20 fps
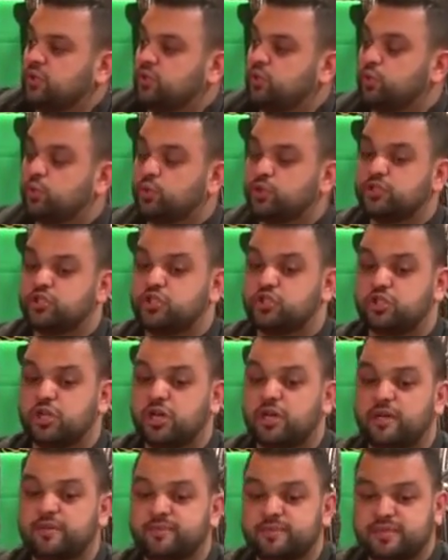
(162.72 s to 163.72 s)
towards
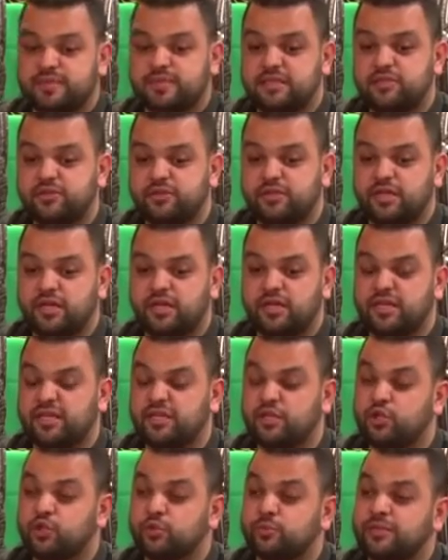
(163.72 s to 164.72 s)
Sham, Syria in
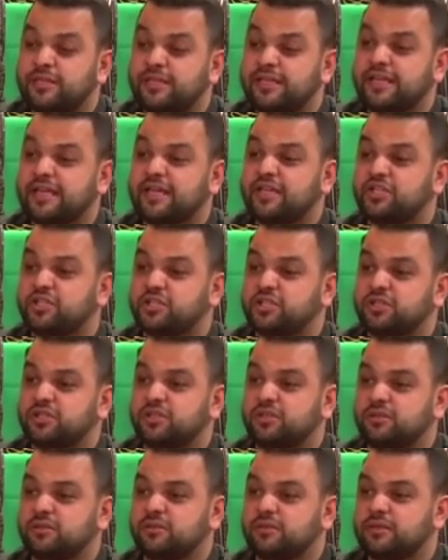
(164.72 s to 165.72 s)
humiliation.
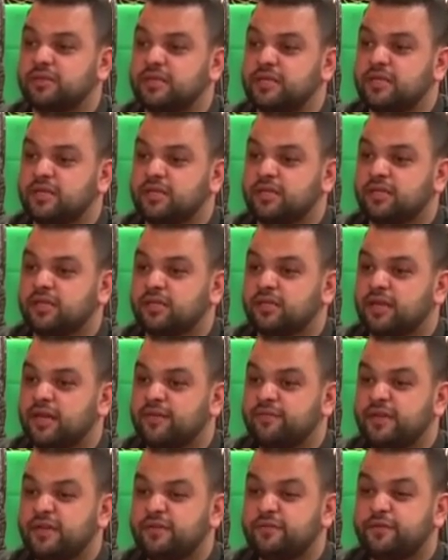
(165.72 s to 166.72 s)

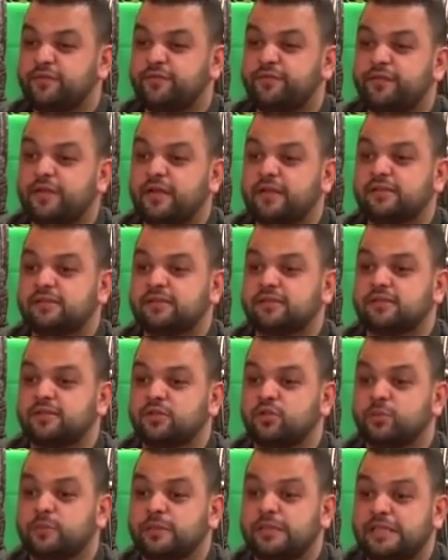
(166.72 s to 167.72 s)
Have you ever felt
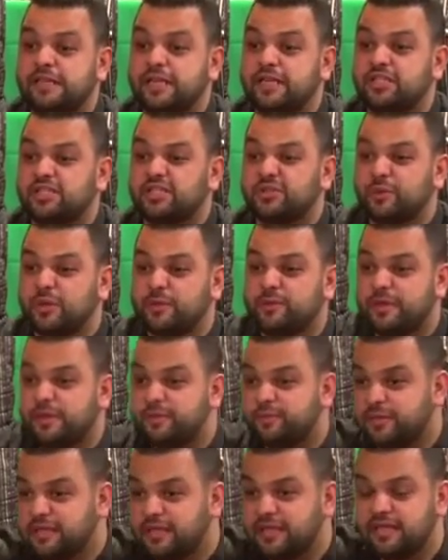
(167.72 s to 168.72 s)
humiliation where
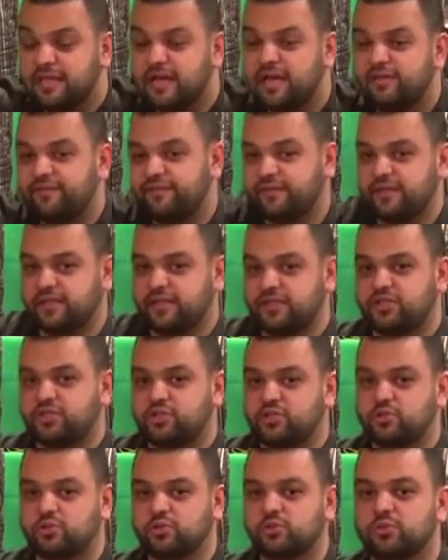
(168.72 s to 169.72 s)
people are laughing at
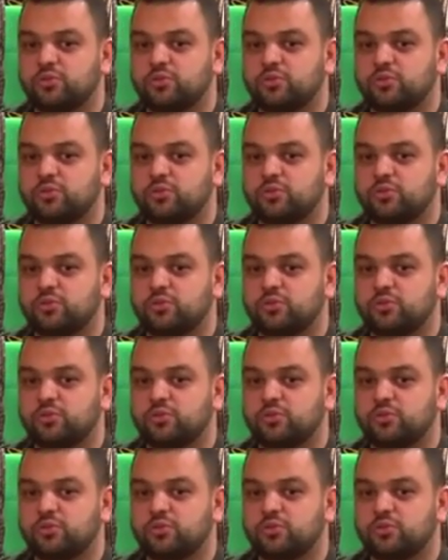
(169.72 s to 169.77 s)
you?